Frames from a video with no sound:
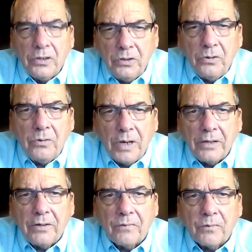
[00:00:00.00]
You
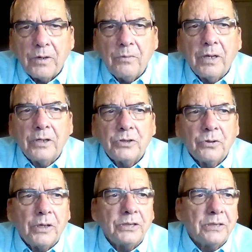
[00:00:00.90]
had the free will and
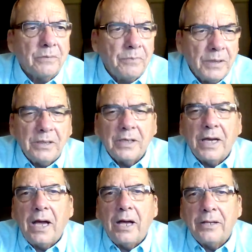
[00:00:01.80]
choice to be
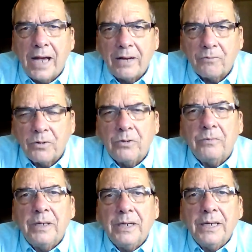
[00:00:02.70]
there in that
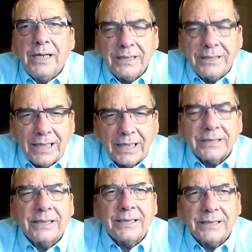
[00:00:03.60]
room and
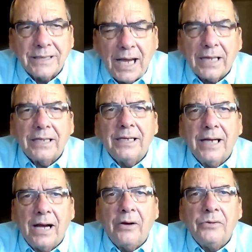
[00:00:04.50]
tell us
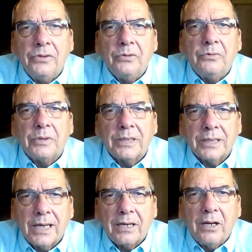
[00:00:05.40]
exactly how you would
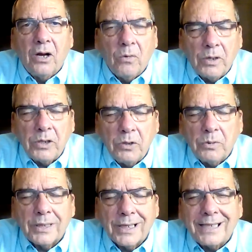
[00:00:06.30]
like, what
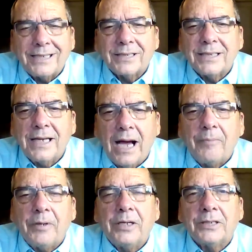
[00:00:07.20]
you would like to see
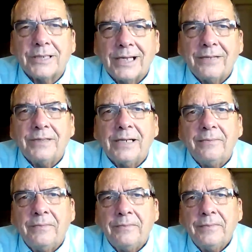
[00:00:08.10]
happen in this
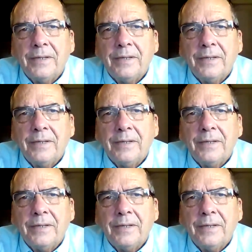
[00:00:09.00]
lifetime.